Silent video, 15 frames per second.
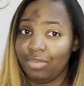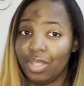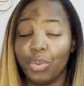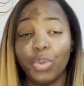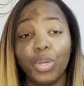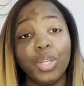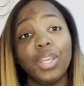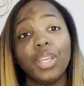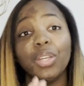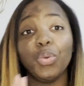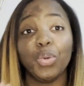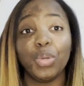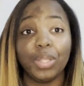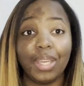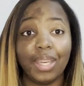we're gonna
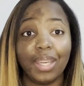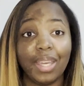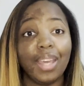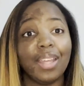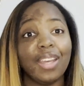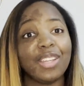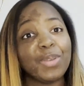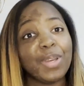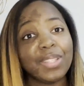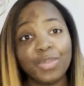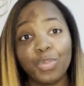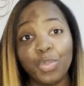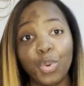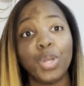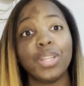ignore that. That's why it's
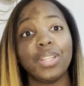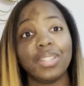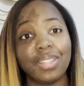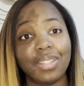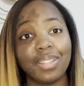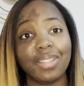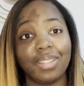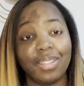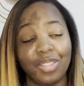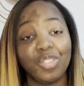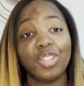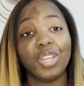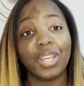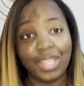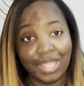important to
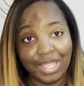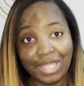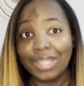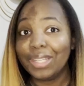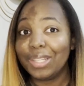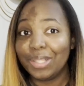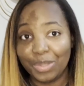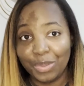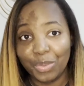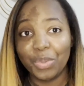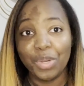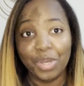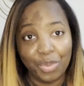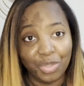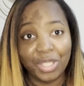check in
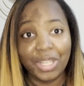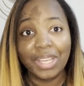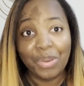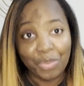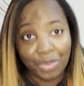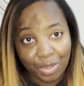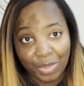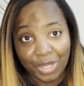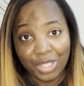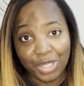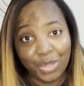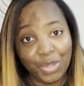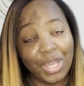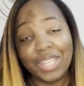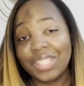with the budget. You
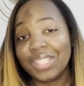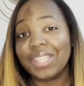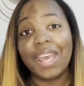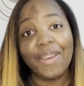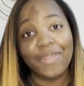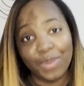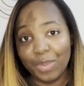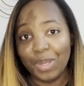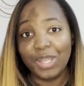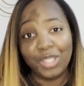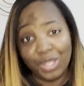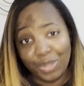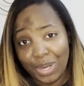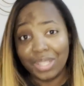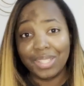can't just have the budget,
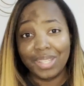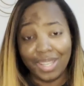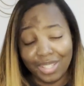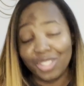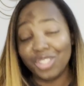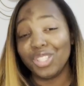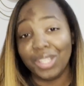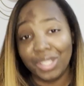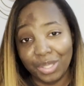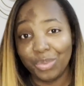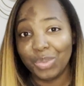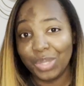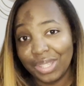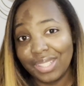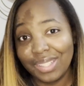you actually gotta check in
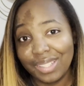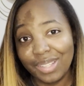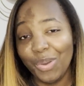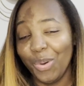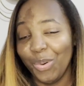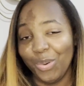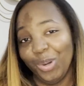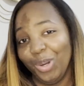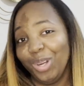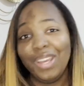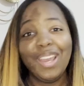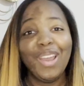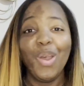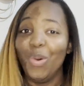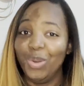with it
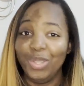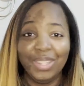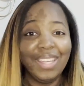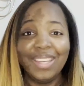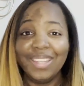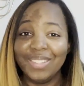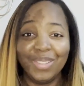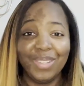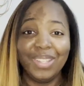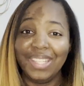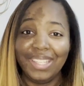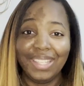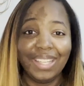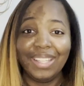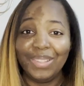or things are gonna
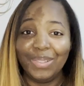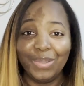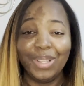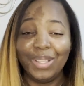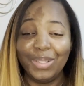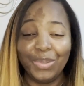get a little